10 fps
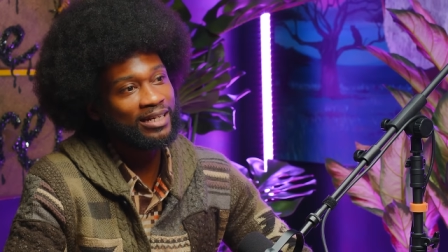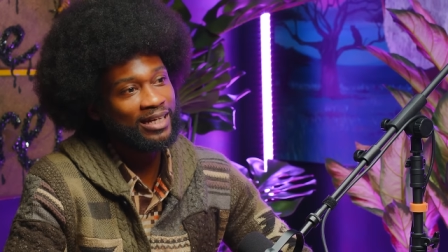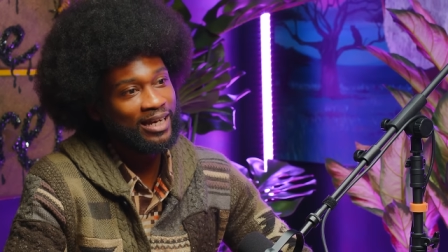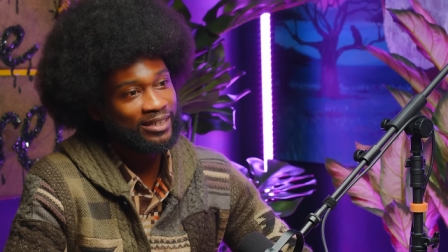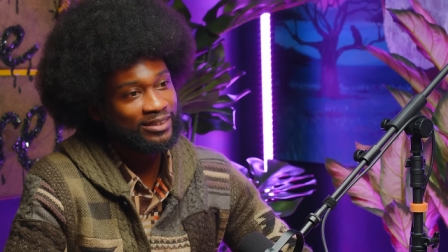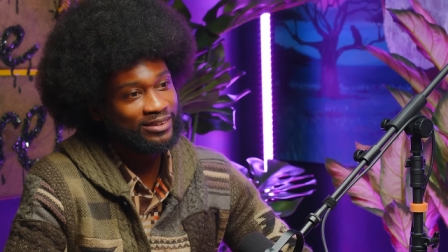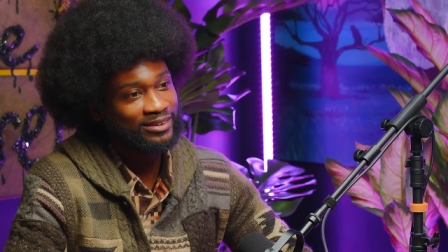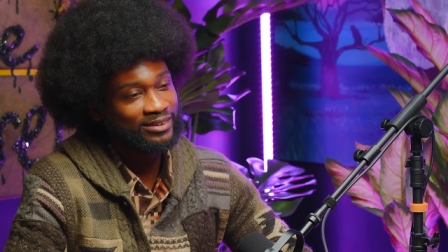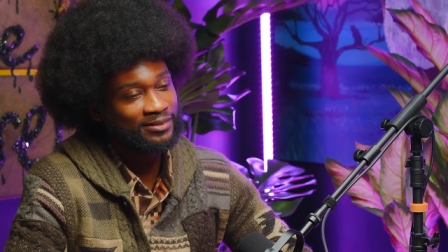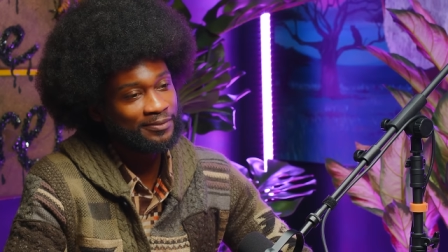
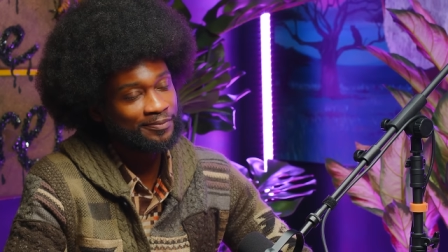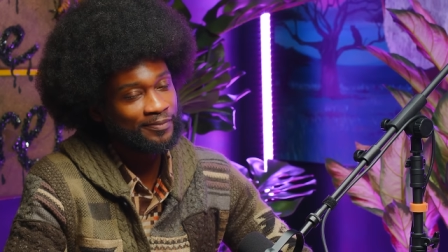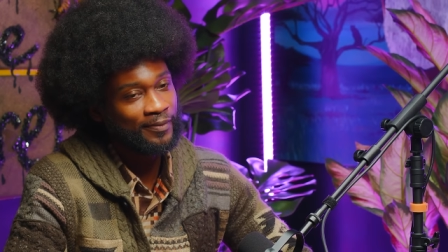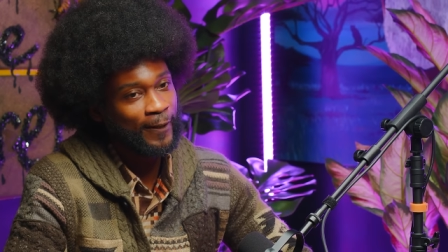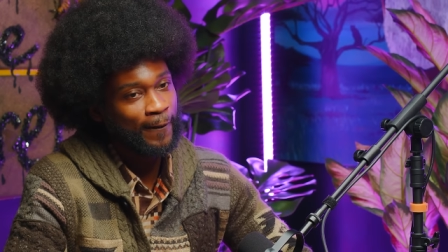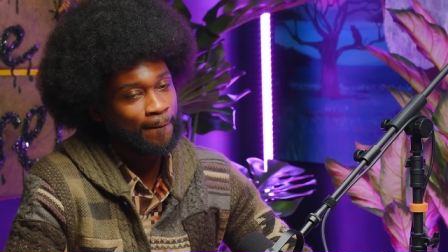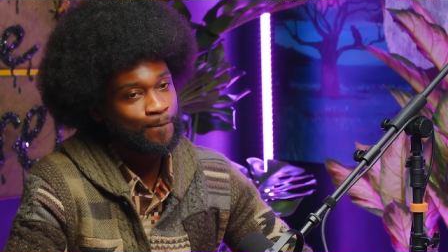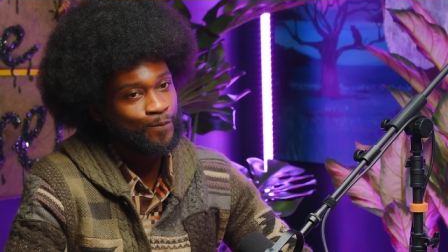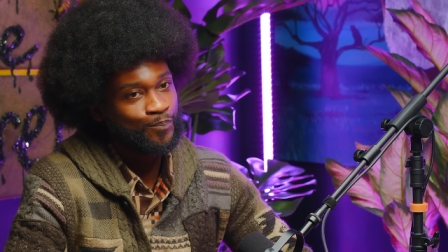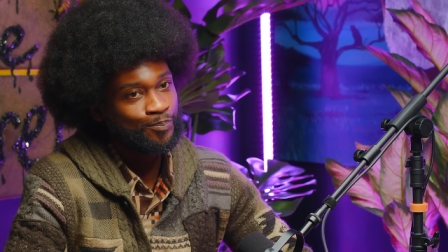case,
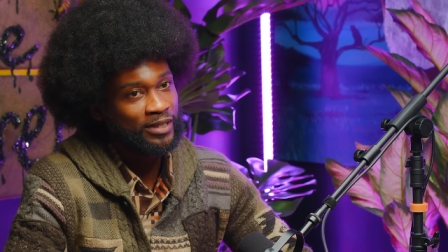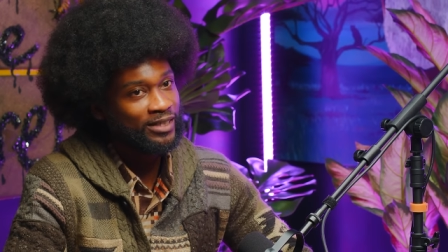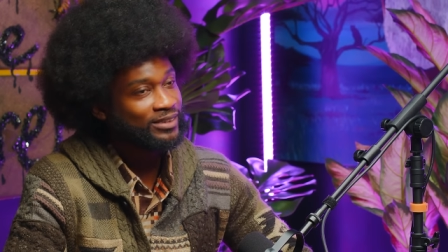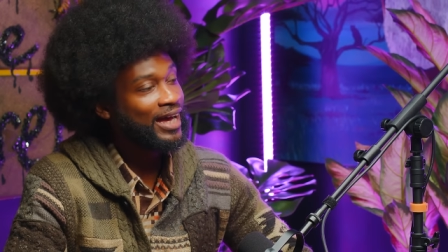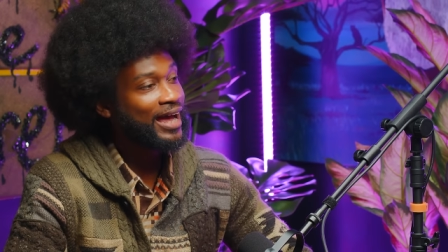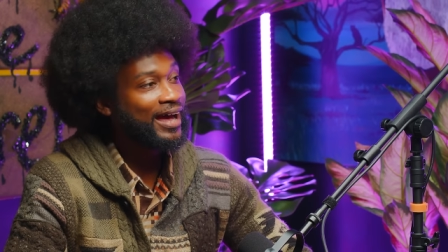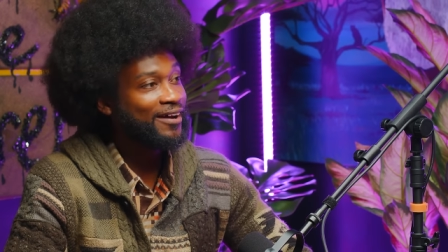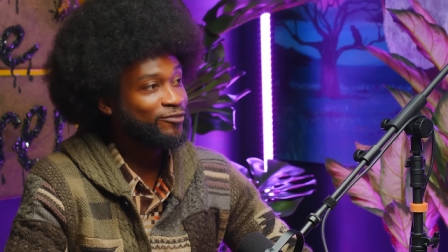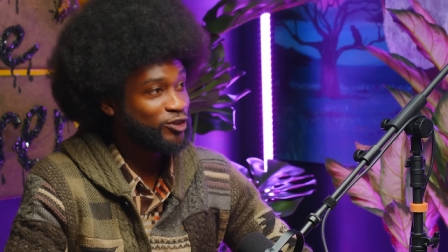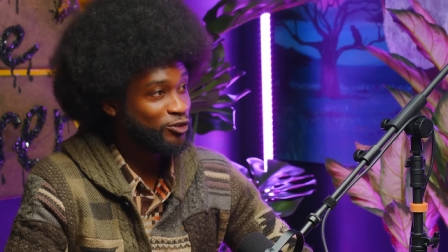because I
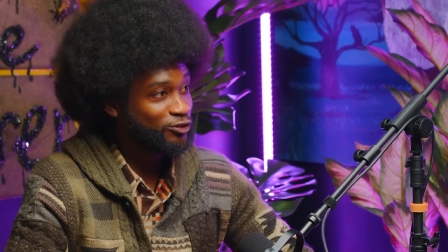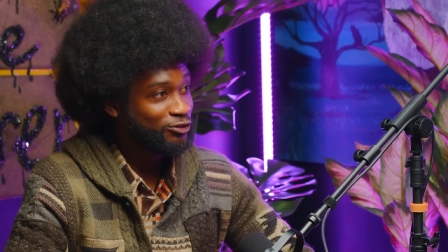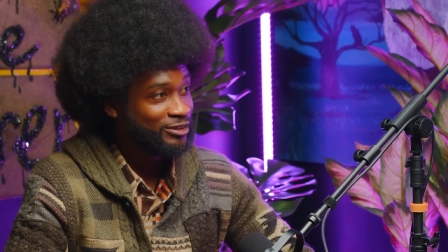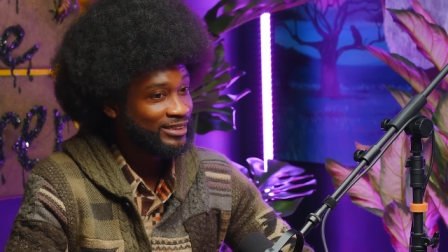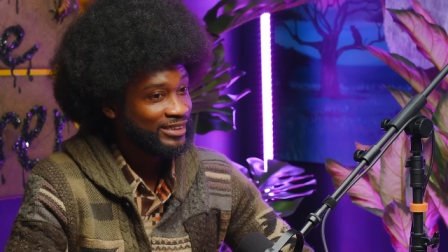have children,